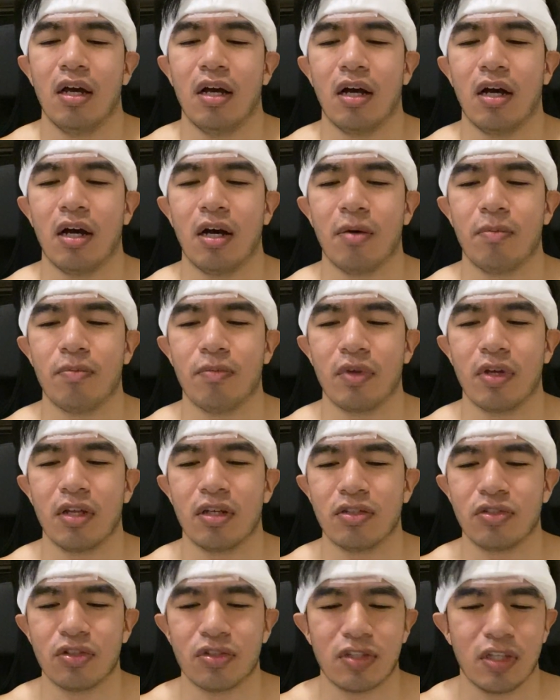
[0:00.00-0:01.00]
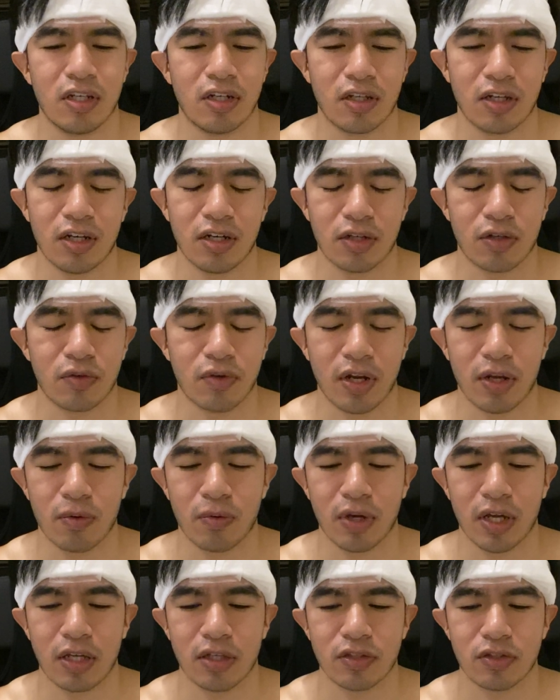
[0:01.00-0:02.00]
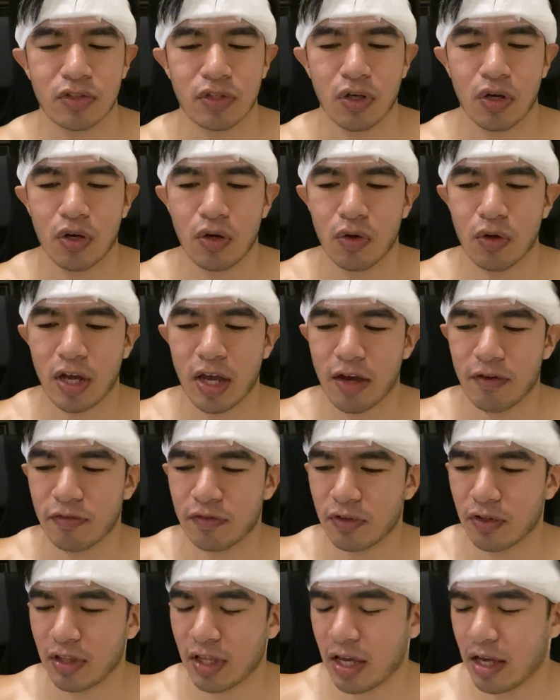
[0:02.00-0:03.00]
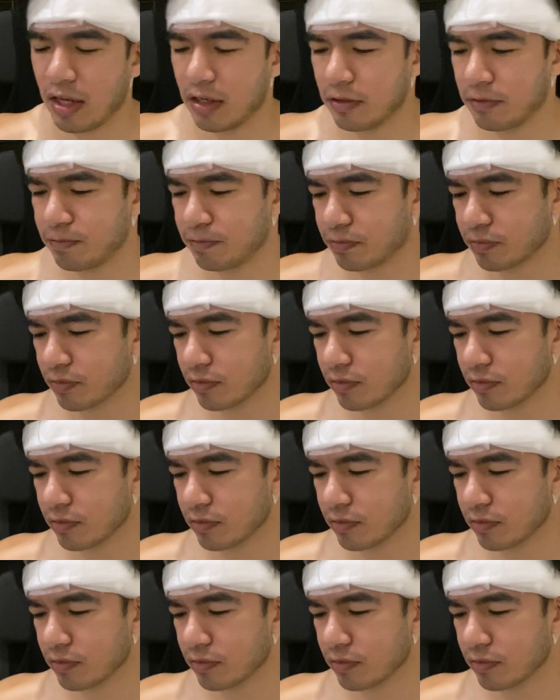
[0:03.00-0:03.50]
and just in a great way. So after that,